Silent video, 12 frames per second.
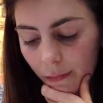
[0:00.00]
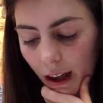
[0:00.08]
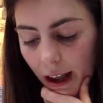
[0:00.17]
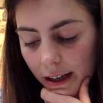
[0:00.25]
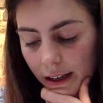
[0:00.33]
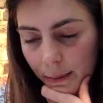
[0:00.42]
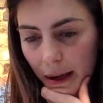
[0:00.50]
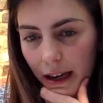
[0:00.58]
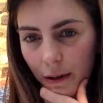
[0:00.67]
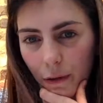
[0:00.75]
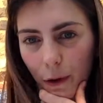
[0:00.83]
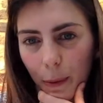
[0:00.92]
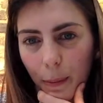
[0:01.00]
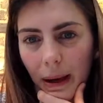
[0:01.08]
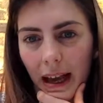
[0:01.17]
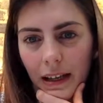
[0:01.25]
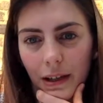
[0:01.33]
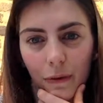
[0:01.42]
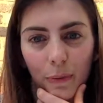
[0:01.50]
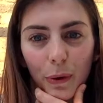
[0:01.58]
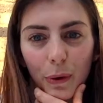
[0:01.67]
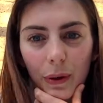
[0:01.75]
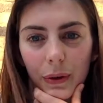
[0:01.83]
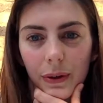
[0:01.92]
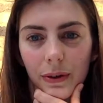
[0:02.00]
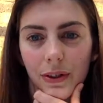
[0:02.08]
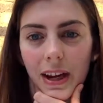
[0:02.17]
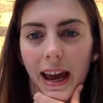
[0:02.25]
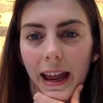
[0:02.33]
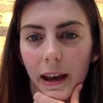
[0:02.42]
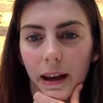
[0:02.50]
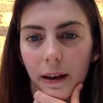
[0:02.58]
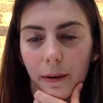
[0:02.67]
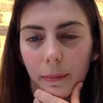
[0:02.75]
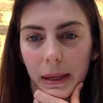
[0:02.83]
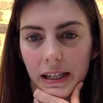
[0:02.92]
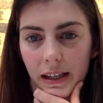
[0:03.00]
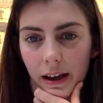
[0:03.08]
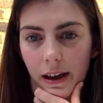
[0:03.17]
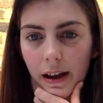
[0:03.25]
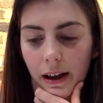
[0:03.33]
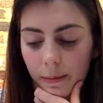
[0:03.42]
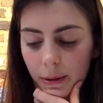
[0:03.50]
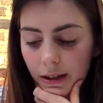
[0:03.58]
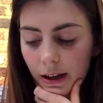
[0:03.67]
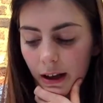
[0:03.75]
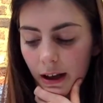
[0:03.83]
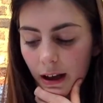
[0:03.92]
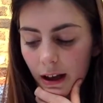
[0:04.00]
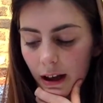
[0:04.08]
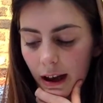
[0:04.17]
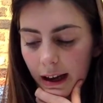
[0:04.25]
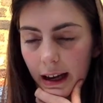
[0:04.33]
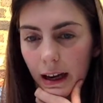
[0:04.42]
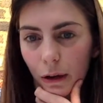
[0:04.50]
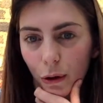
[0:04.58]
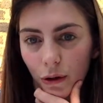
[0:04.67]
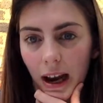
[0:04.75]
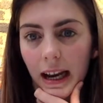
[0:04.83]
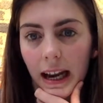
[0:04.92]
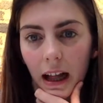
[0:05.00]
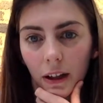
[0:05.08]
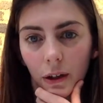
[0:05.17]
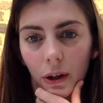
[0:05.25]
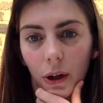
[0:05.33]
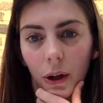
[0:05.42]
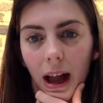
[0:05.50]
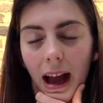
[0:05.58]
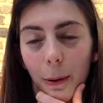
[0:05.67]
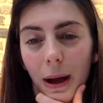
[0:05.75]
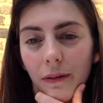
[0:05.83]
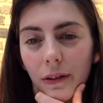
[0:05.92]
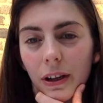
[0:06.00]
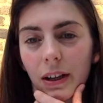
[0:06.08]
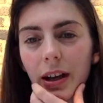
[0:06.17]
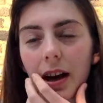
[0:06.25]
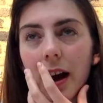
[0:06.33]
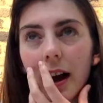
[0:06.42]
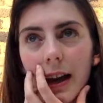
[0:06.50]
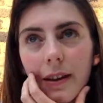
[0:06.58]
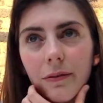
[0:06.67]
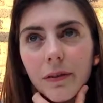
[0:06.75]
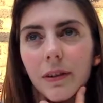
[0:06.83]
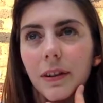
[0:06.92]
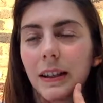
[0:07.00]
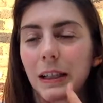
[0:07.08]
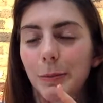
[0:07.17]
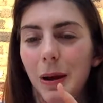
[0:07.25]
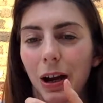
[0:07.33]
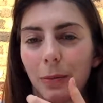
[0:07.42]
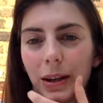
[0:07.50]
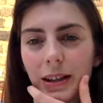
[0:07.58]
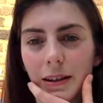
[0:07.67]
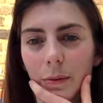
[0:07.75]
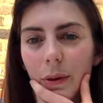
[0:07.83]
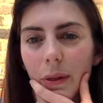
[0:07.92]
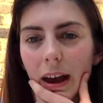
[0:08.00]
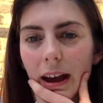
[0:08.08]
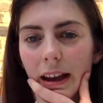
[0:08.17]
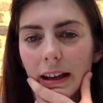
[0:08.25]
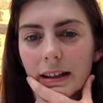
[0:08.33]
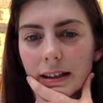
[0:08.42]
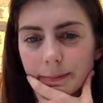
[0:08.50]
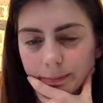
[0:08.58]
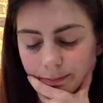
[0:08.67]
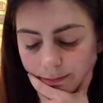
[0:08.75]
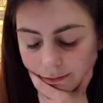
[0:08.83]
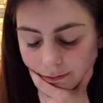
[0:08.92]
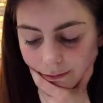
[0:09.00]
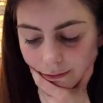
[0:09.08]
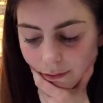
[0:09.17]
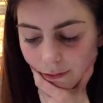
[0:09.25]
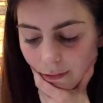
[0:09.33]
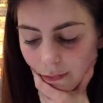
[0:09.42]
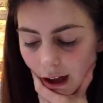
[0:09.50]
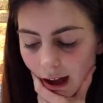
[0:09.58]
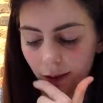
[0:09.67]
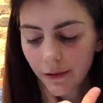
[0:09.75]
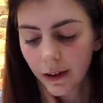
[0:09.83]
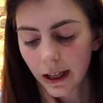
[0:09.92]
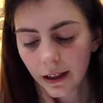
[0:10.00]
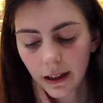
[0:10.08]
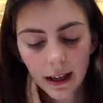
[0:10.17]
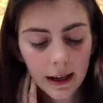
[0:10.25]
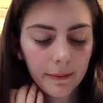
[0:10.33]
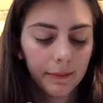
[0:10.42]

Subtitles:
and it's made from a blend of more than 10 bitter herbs in grain alcohol. However, I've experimented with that, and I feel